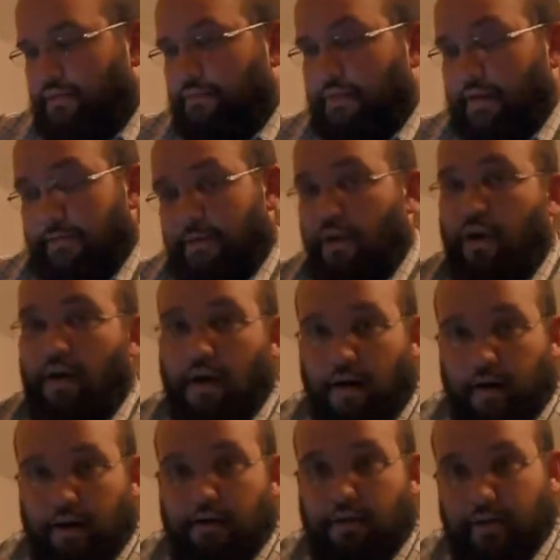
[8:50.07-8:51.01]
But if you're a
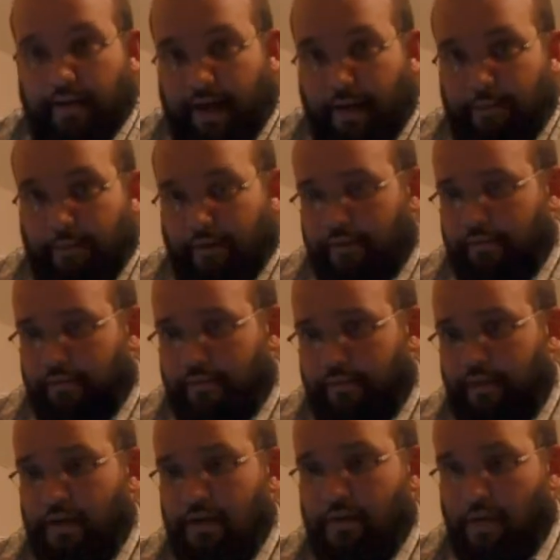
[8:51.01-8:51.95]
hardcore gamer,
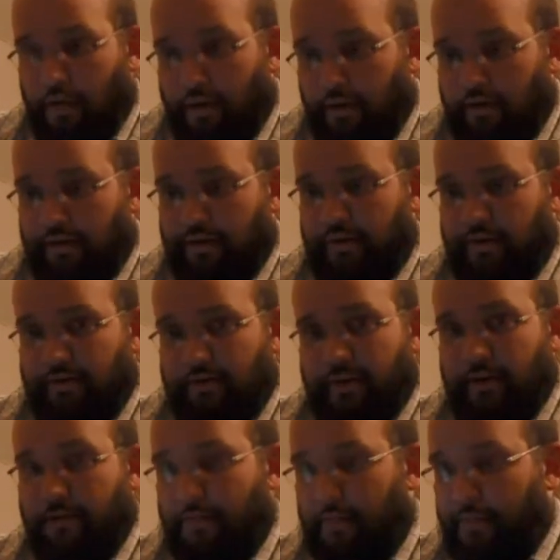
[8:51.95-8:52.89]
you owe it to
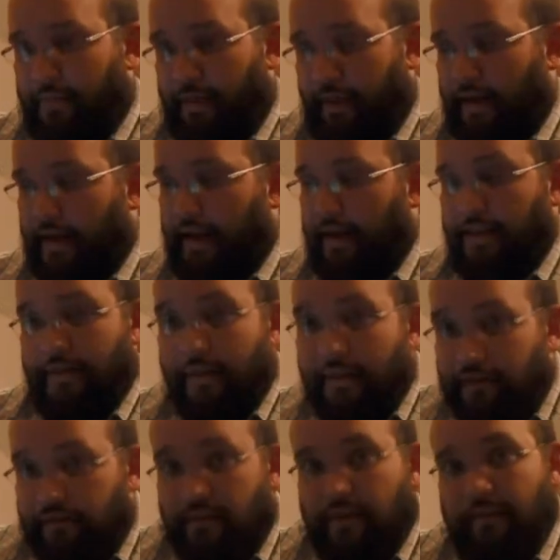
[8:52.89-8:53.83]
yourself to be playing on
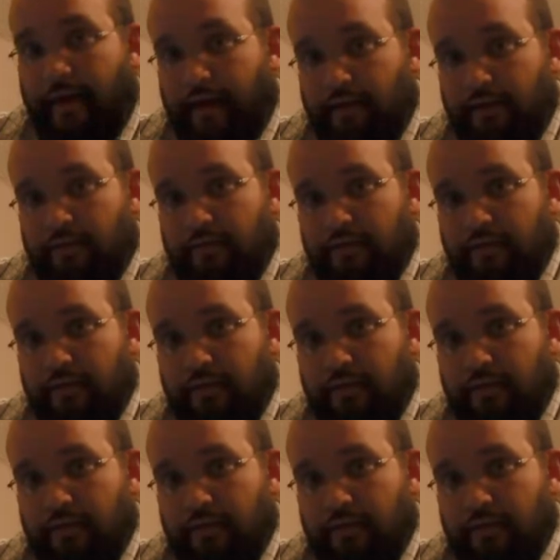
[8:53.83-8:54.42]
this device.